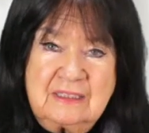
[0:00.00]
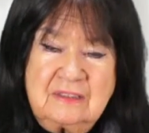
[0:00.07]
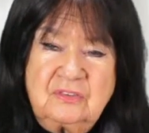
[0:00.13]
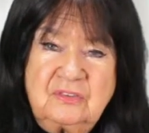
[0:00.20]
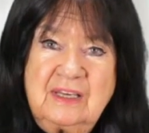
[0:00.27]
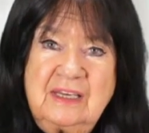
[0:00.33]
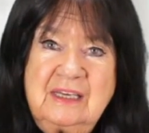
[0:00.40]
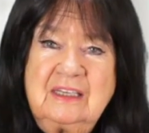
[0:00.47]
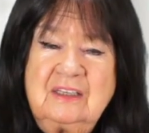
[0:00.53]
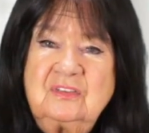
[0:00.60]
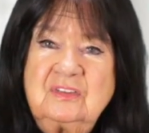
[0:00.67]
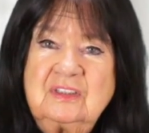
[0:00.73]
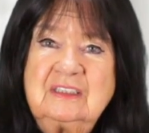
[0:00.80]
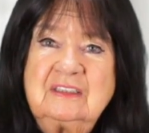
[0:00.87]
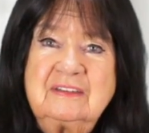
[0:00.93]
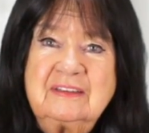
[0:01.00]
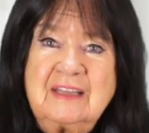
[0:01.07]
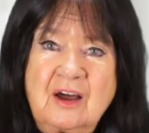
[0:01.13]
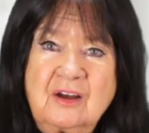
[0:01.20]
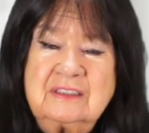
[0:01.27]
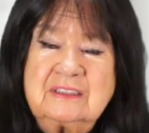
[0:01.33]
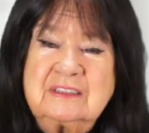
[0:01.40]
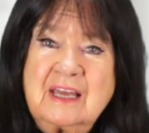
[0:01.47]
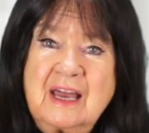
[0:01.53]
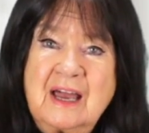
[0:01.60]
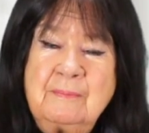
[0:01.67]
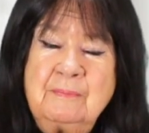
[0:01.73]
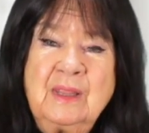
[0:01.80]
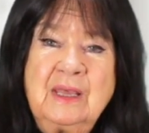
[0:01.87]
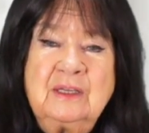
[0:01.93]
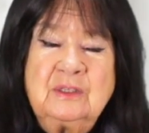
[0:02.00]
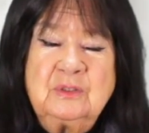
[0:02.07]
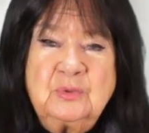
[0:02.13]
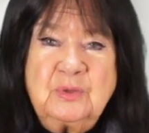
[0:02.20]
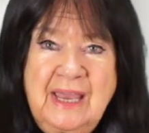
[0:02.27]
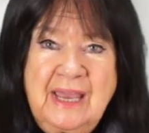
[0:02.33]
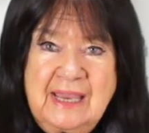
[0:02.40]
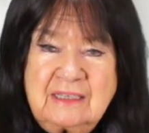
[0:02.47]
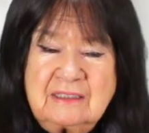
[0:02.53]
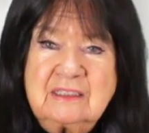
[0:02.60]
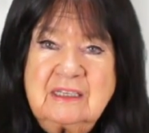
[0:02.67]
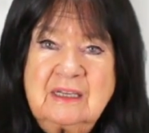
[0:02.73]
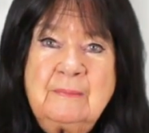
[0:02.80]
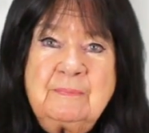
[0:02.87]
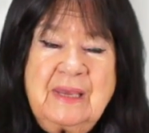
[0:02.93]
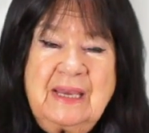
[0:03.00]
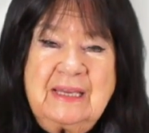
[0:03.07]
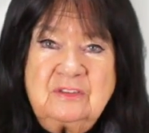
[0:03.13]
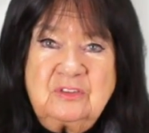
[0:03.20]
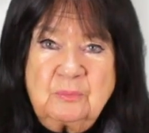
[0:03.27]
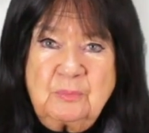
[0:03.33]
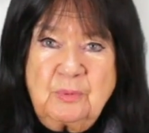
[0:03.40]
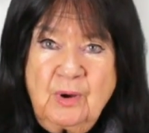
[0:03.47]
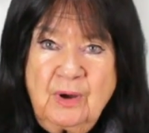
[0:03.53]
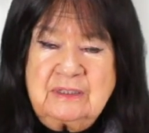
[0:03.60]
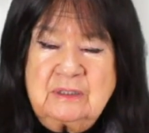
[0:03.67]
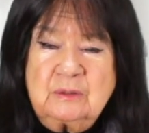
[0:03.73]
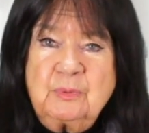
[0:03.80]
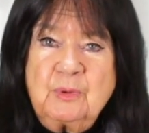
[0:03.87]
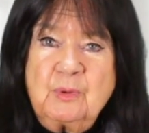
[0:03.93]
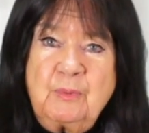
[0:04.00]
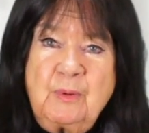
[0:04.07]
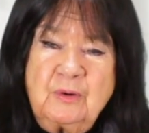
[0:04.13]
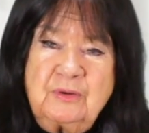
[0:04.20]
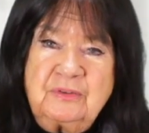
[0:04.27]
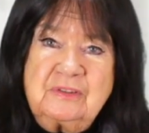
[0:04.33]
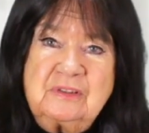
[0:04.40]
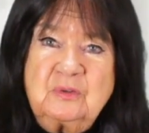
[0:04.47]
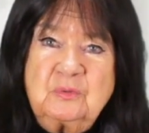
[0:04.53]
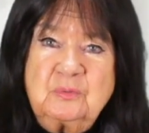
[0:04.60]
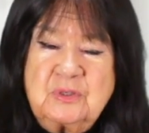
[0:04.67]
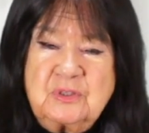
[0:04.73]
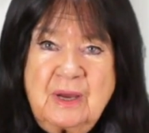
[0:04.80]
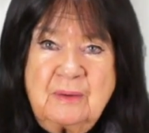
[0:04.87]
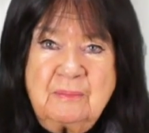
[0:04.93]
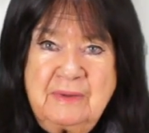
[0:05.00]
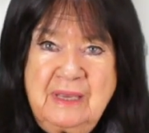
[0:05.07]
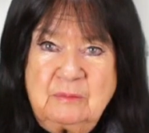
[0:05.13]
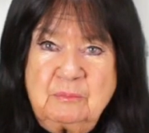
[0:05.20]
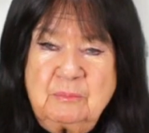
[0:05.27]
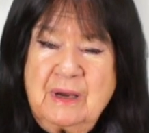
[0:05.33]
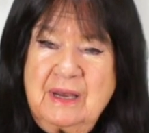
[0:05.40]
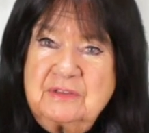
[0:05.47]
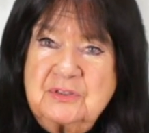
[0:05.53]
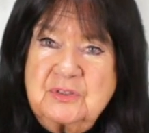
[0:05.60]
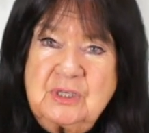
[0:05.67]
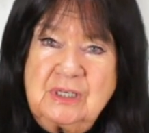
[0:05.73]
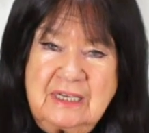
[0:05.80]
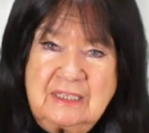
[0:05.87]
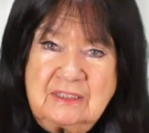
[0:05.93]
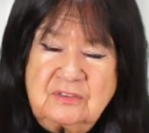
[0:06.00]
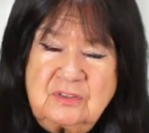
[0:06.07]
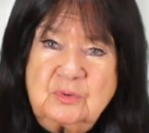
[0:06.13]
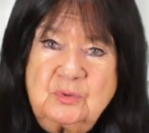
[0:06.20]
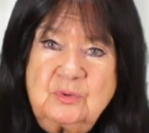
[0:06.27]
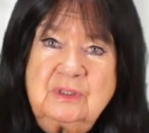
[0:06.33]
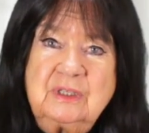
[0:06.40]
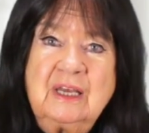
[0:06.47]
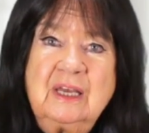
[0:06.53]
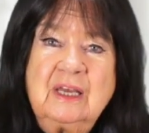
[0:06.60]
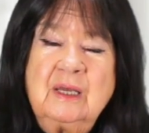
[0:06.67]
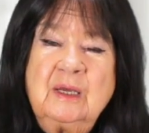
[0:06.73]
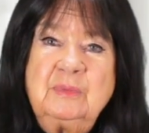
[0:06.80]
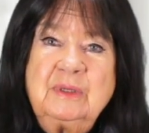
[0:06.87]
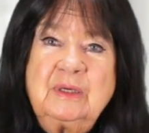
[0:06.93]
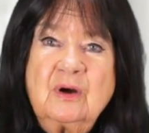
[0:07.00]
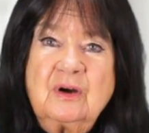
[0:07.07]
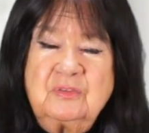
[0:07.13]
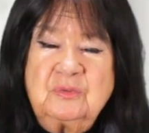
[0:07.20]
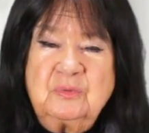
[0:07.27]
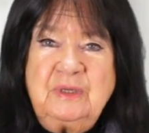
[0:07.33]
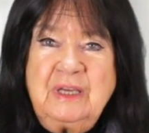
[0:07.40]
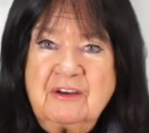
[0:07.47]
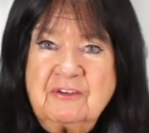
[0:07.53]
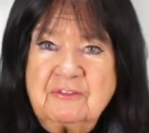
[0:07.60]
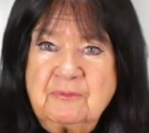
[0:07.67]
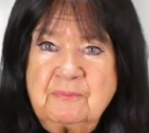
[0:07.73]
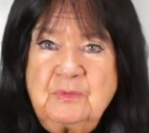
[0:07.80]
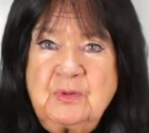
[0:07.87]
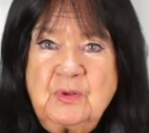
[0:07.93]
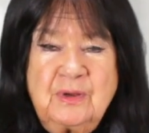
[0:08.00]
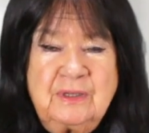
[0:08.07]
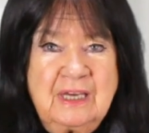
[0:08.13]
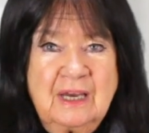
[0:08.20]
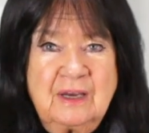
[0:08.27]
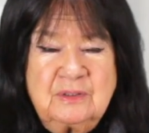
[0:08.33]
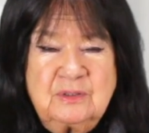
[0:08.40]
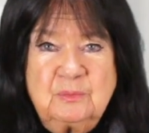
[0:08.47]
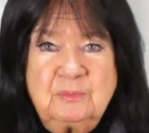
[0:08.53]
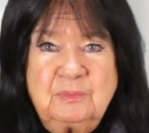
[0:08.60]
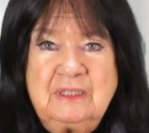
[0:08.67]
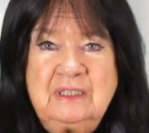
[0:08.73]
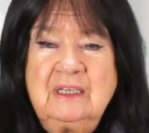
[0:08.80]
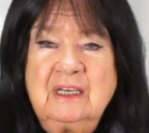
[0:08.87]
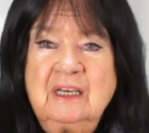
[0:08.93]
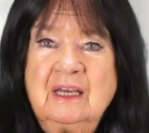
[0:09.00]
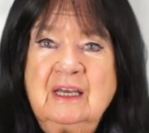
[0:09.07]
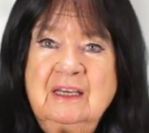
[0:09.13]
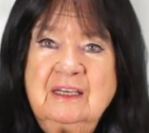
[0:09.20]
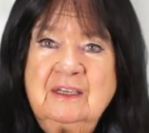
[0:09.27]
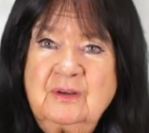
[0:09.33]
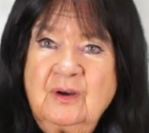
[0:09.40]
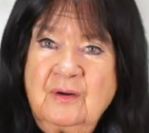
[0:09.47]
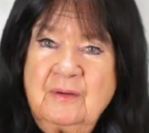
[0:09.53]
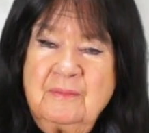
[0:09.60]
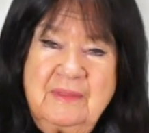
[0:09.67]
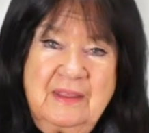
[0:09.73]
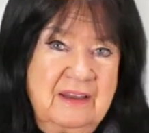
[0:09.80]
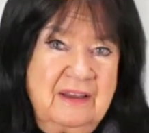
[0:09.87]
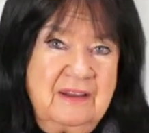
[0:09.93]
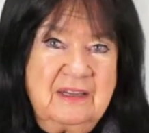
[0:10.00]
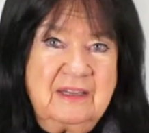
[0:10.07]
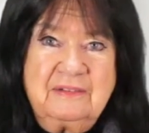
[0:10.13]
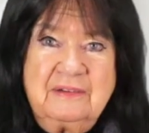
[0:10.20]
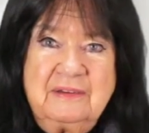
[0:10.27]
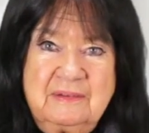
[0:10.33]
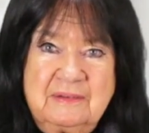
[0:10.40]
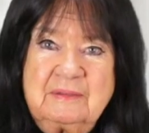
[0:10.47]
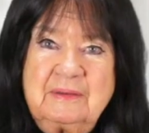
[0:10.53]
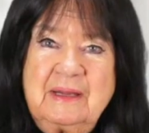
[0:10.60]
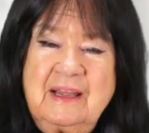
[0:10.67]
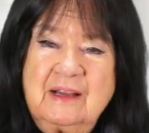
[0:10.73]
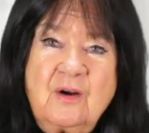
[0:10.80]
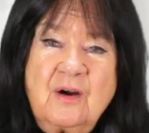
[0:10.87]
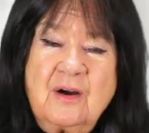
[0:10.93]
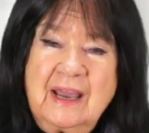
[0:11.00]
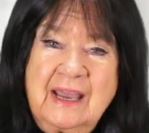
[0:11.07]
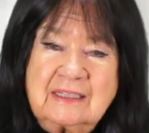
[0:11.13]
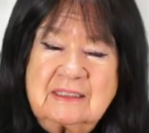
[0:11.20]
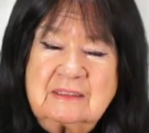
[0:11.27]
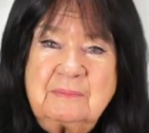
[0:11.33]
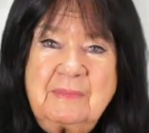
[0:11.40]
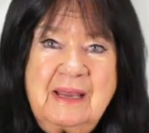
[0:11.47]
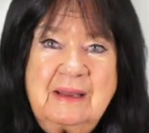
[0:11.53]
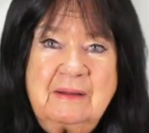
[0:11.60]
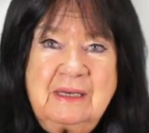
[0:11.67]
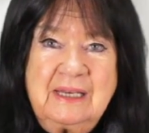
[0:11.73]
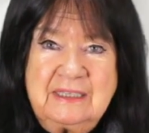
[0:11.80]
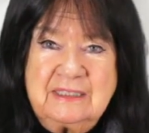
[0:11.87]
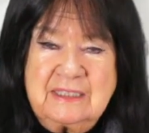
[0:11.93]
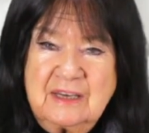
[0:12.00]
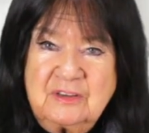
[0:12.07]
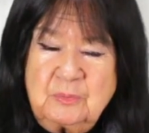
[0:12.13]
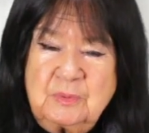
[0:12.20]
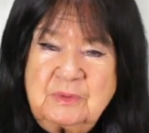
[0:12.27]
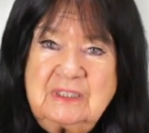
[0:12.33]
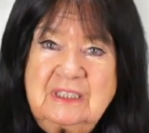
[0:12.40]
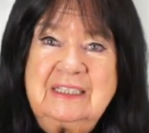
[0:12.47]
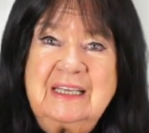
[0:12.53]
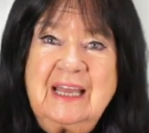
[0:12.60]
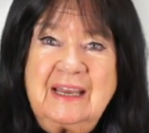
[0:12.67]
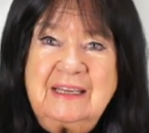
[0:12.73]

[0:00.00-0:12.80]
I can say is it's now the time to act and support the proposals which are made by the Schiller Institute, because we have turned out to be, you know, correct. My late husband in